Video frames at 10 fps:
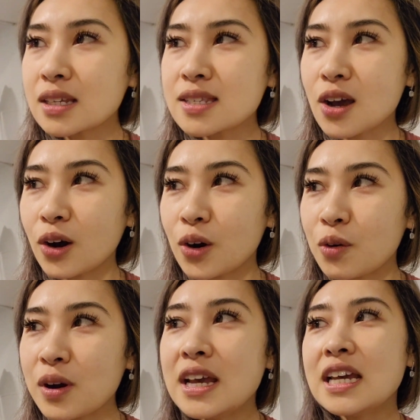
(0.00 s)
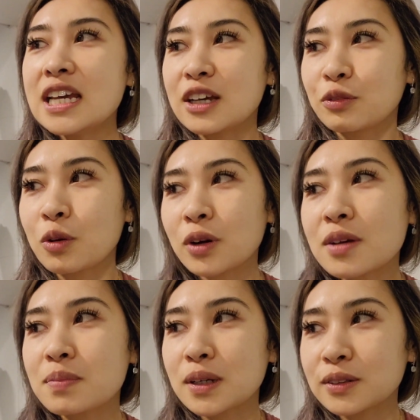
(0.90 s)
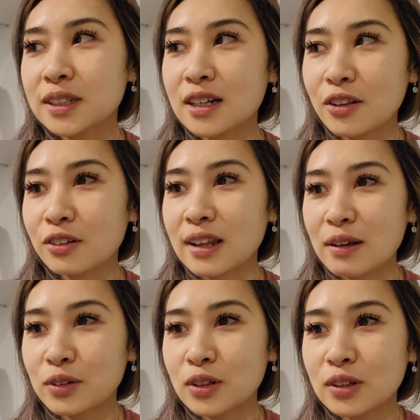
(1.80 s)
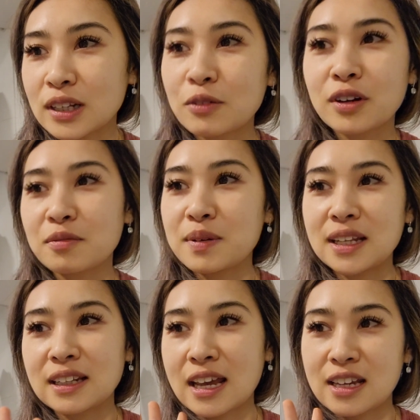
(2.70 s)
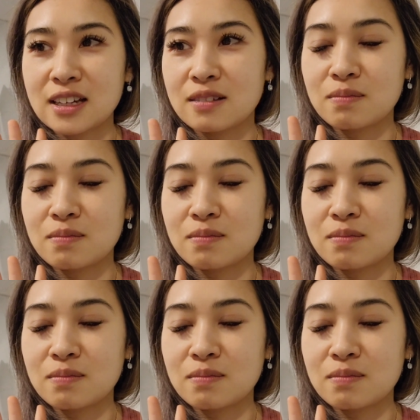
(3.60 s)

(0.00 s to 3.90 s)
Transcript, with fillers: So if we were to build another level, it would have been like,